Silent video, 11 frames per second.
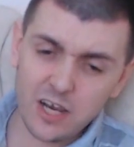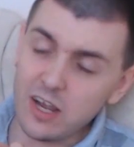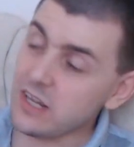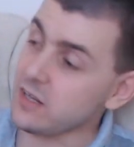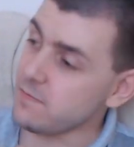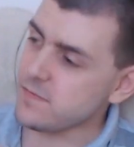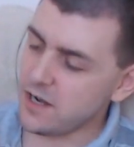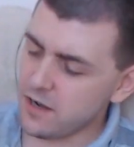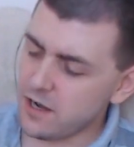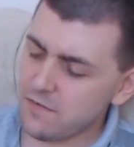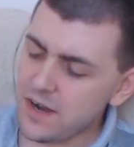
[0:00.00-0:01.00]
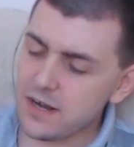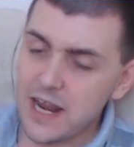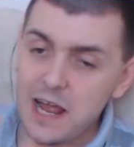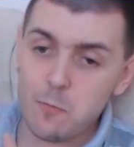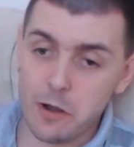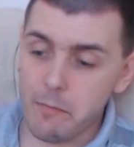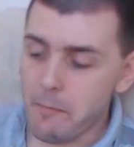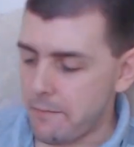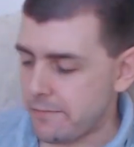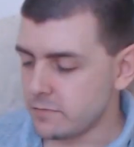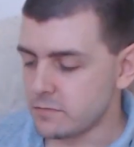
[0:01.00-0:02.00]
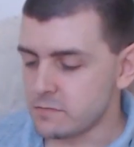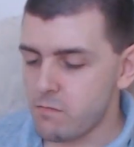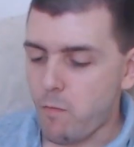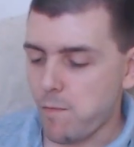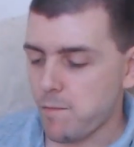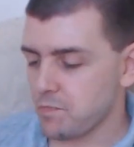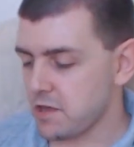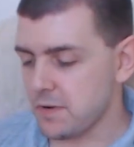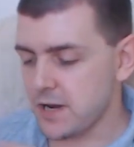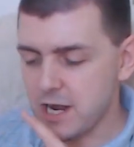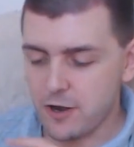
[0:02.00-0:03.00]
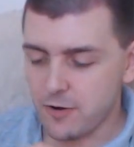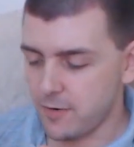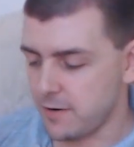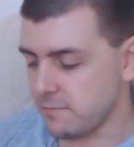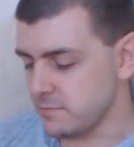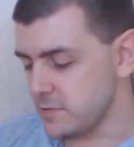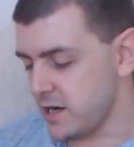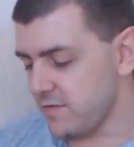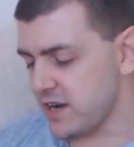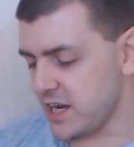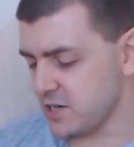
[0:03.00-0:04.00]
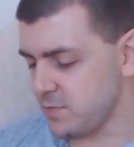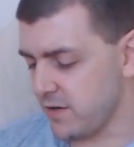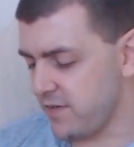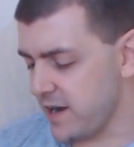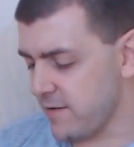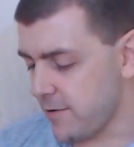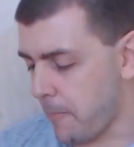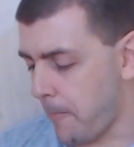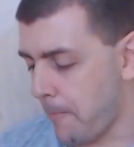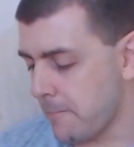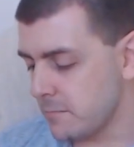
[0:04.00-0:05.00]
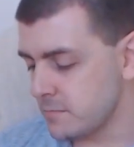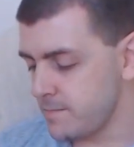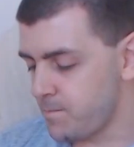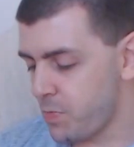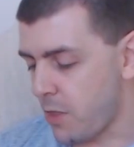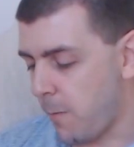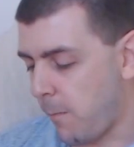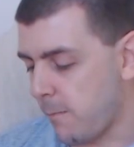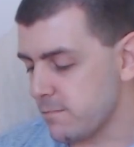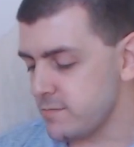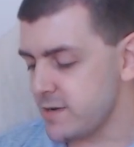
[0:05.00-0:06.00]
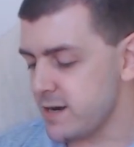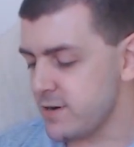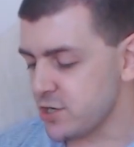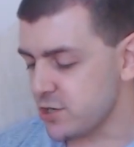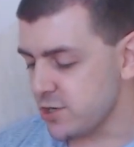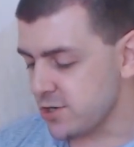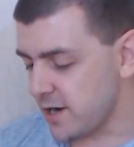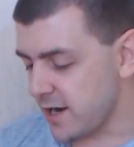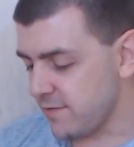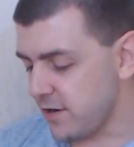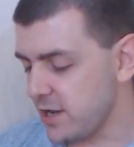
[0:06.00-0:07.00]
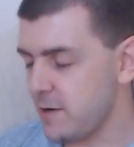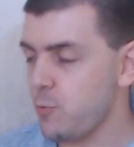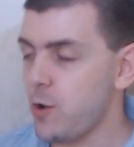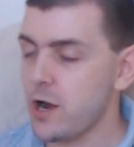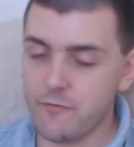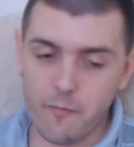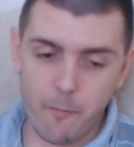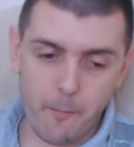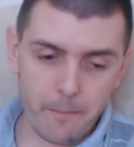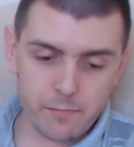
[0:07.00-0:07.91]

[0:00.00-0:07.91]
like them. I think that one, the blackcurrant one, I think that's my favourite. But maybe that's because I've only had one of them,